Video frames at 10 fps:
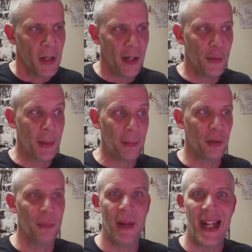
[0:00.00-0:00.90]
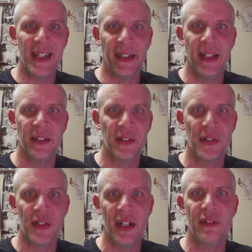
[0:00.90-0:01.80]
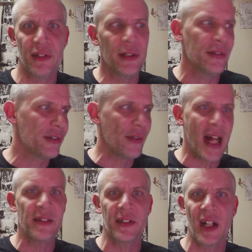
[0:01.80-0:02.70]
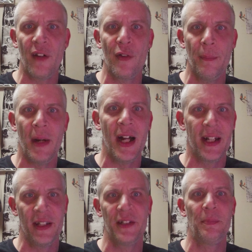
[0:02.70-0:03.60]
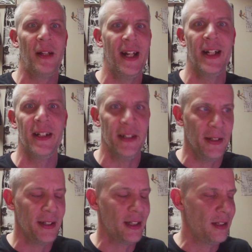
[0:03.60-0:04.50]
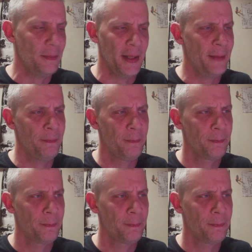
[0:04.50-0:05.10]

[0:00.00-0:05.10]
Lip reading: other people are bandit kings and such. So that's the government body of this planet. And oh man.